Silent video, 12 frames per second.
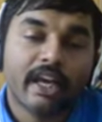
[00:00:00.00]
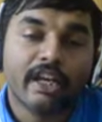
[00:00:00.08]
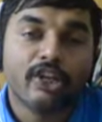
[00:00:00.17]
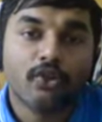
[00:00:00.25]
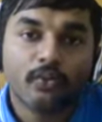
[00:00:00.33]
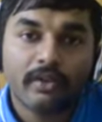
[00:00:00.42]

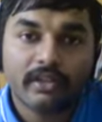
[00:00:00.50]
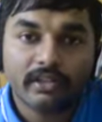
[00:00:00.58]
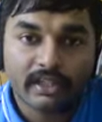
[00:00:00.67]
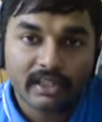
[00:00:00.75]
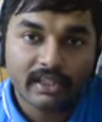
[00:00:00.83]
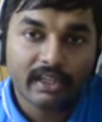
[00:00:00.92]
Nuclear
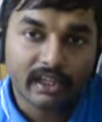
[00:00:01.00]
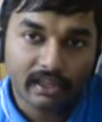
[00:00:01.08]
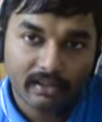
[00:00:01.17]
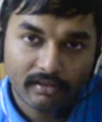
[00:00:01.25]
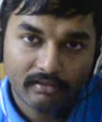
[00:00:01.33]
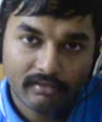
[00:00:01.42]
decay,
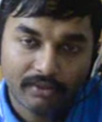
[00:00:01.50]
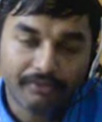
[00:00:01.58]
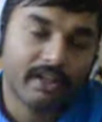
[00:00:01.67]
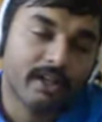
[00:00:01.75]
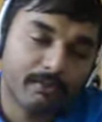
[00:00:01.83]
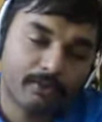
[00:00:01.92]
and we'll
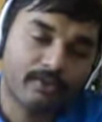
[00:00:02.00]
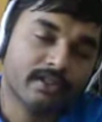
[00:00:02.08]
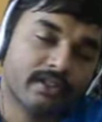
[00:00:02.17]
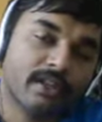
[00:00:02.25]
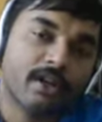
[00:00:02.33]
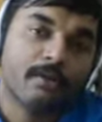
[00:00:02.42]
come to
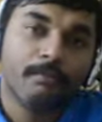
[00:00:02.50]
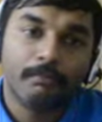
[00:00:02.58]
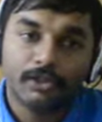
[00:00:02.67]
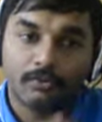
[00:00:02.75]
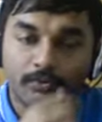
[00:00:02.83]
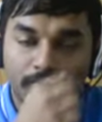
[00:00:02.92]
this
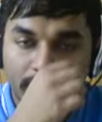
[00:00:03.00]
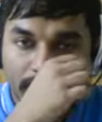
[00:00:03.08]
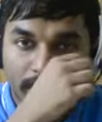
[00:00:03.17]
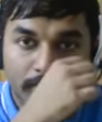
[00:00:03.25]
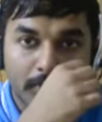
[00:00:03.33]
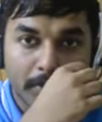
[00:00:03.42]
much more in the
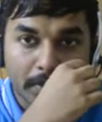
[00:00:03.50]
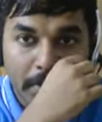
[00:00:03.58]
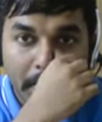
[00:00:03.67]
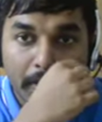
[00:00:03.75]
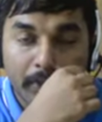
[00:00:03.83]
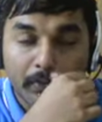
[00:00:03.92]
course,
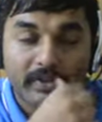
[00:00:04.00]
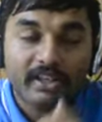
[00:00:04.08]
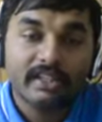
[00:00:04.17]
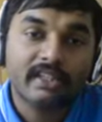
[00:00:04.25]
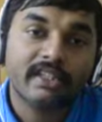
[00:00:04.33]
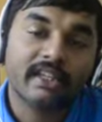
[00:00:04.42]
nuclear
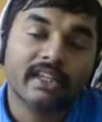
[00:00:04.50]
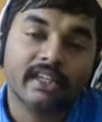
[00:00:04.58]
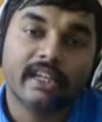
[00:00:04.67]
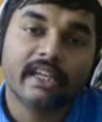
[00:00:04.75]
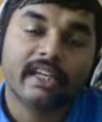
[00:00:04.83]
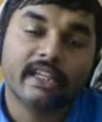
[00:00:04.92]
decay
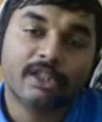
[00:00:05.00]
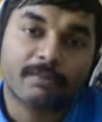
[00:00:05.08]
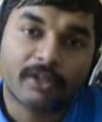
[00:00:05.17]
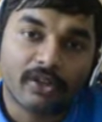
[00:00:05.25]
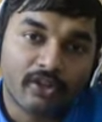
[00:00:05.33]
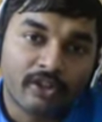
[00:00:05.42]
is
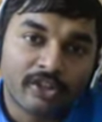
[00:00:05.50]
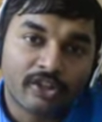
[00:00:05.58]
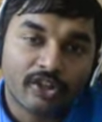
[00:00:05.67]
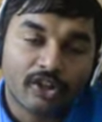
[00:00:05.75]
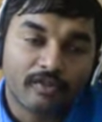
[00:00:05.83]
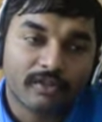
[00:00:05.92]
because
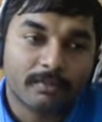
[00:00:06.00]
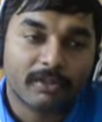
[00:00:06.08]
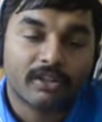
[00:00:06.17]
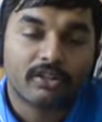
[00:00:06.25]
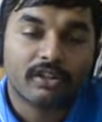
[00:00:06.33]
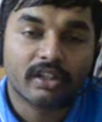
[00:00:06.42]
of something
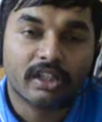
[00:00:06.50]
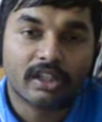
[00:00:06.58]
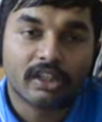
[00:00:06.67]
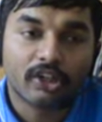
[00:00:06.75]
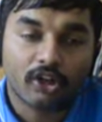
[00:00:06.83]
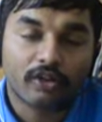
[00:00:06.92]
called
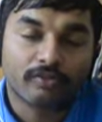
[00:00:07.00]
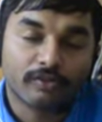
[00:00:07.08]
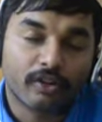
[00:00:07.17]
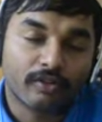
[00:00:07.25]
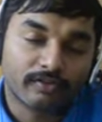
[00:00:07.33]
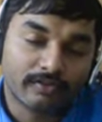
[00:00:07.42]
of
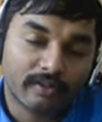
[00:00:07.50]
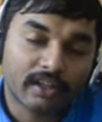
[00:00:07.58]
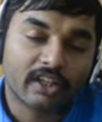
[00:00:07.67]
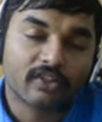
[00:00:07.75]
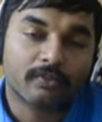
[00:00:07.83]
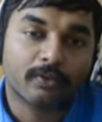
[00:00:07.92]
a
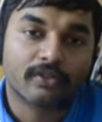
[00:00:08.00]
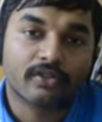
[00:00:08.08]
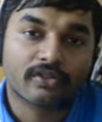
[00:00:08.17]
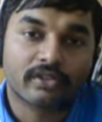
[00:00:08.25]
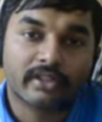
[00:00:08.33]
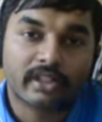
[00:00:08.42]
class of bosons
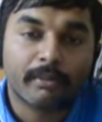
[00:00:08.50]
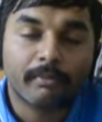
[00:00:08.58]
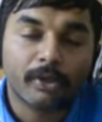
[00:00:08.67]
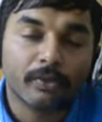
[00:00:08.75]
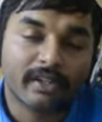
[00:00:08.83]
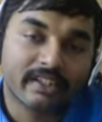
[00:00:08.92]
called the
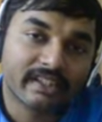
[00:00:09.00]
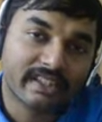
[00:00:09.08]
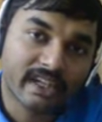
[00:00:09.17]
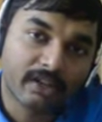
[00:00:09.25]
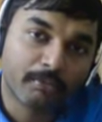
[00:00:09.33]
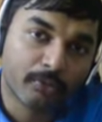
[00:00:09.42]
W and the Z
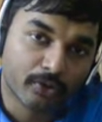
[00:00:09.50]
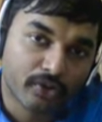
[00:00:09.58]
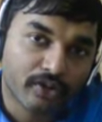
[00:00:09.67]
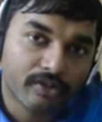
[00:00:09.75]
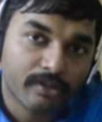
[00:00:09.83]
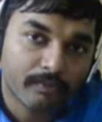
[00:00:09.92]

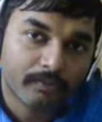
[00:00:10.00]
bosons.